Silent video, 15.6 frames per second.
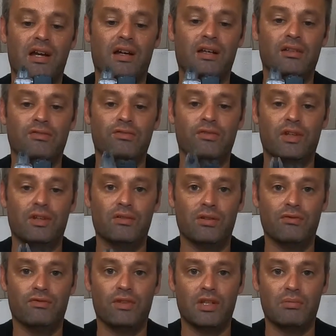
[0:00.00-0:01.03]
not going to, it
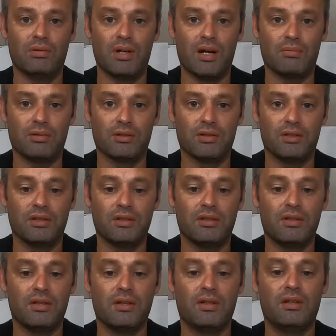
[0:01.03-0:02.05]
wouldn't feed properly.
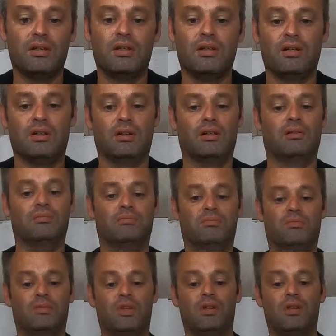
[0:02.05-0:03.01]
Um,